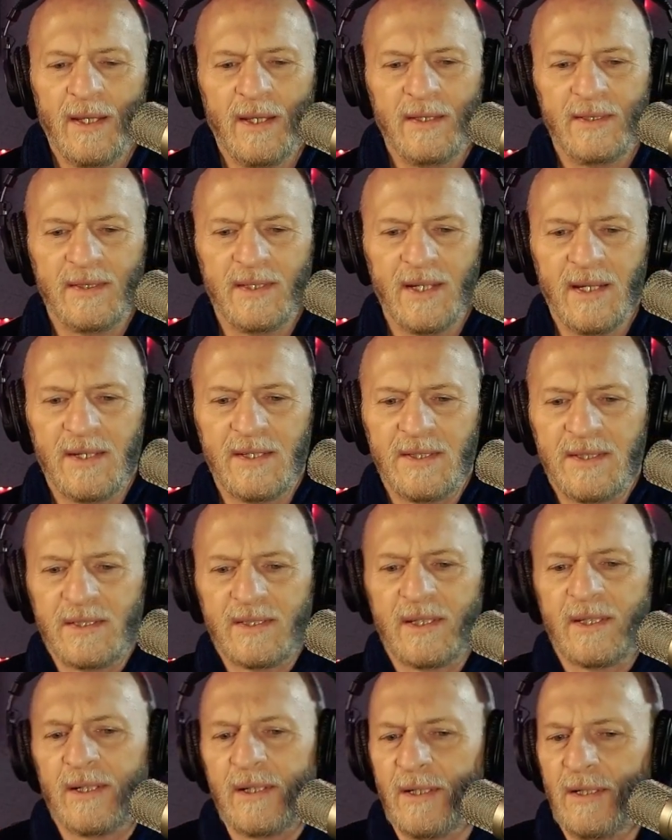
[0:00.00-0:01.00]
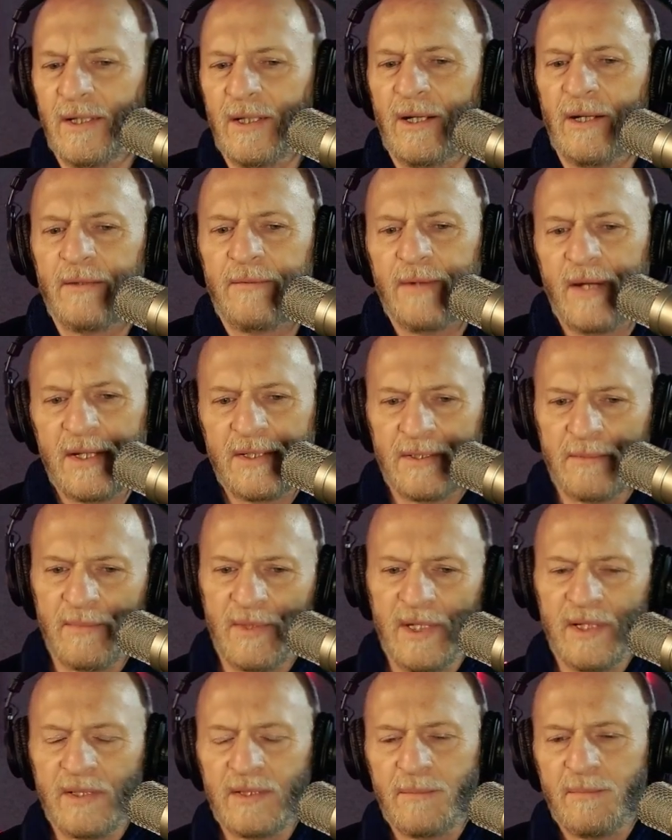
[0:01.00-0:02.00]
He does clarify some
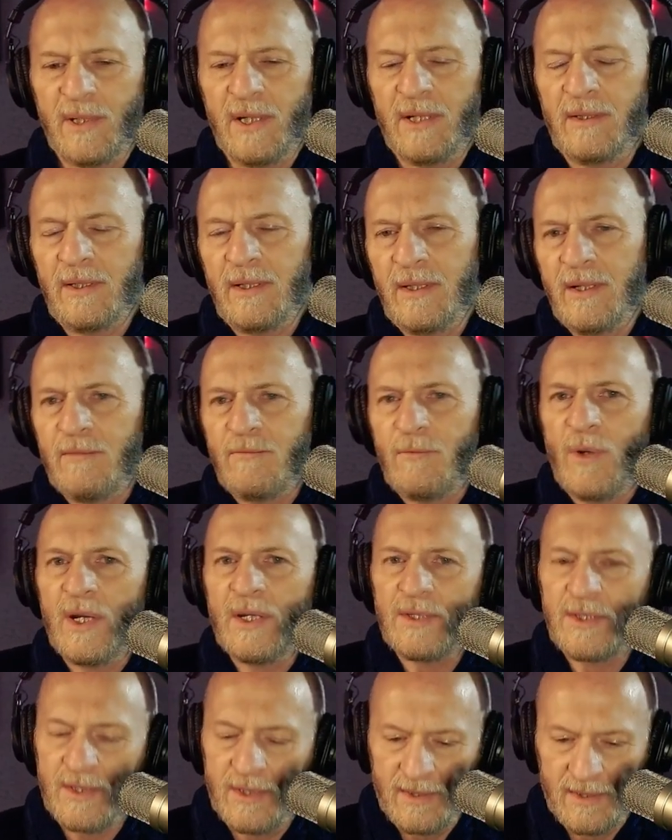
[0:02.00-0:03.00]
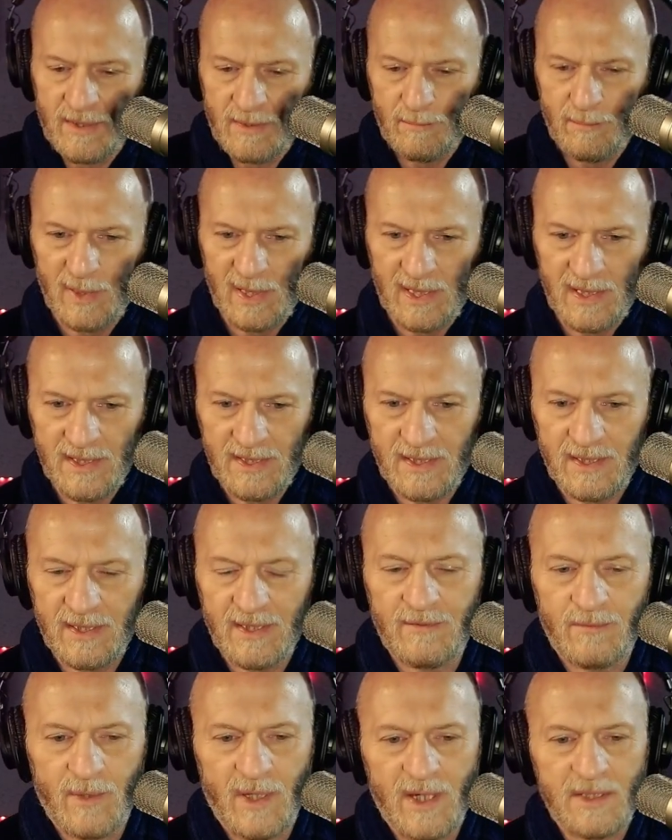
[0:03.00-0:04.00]
things, apparently. I've watched The Buzz, and
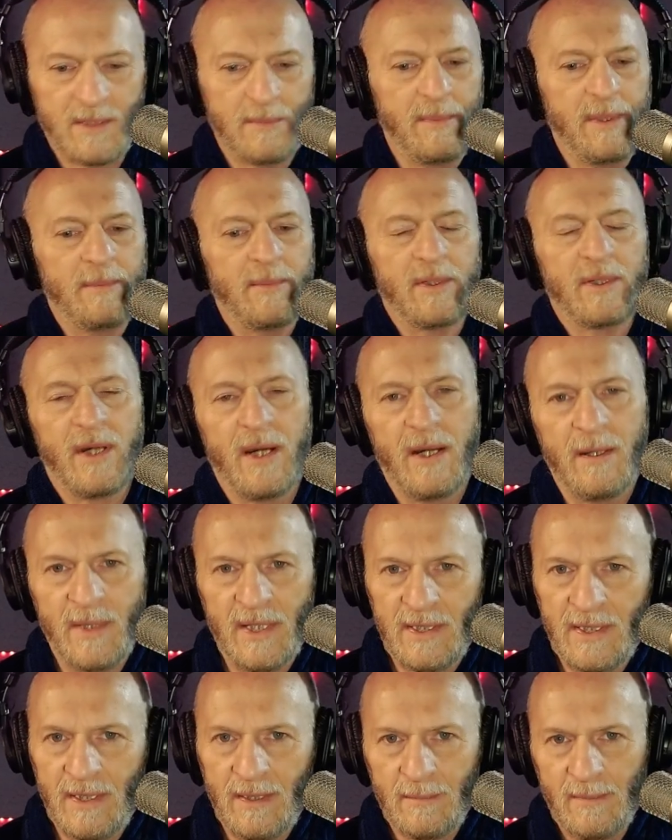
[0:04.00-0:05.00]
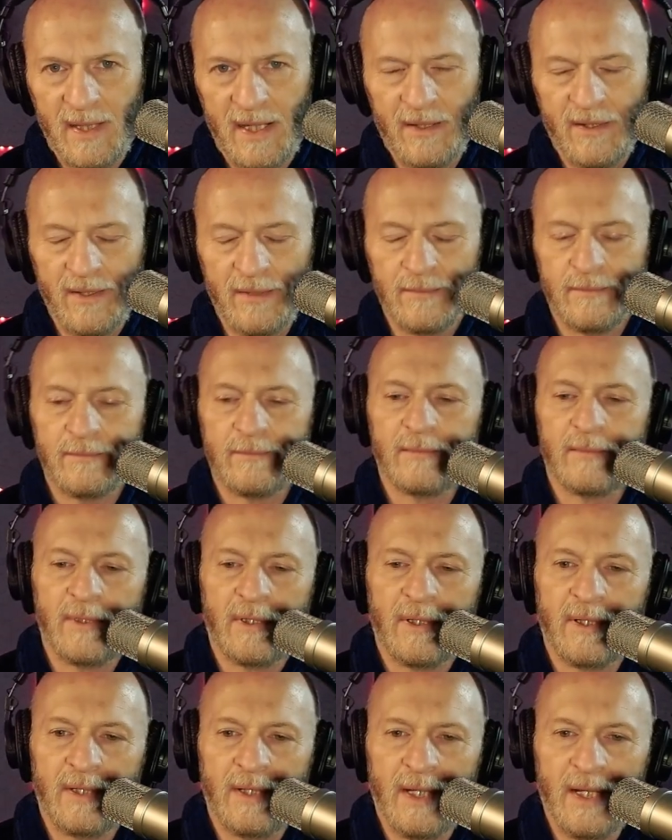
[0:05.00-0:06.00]
I've watched people commenting about it
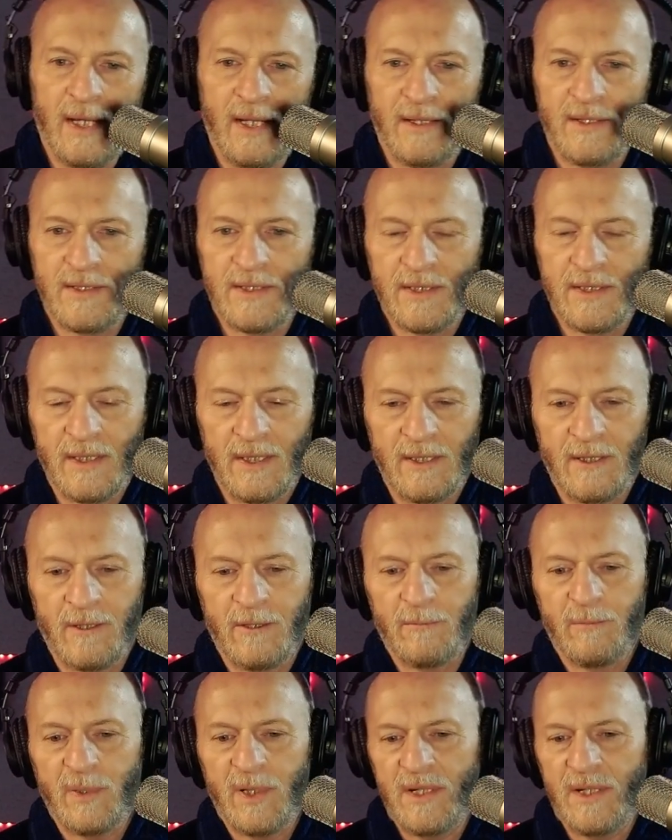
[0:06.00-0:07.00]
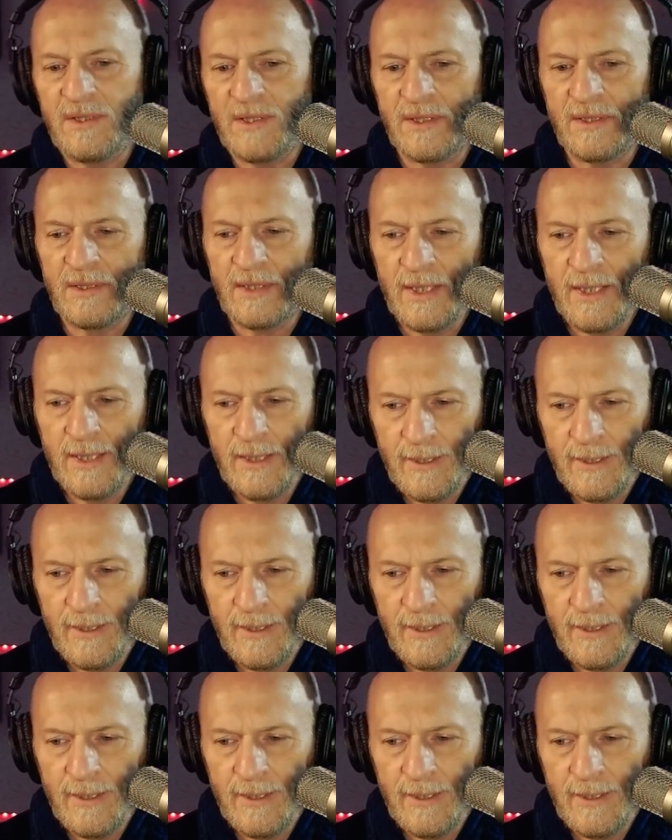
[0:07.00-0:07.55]
on X and other places.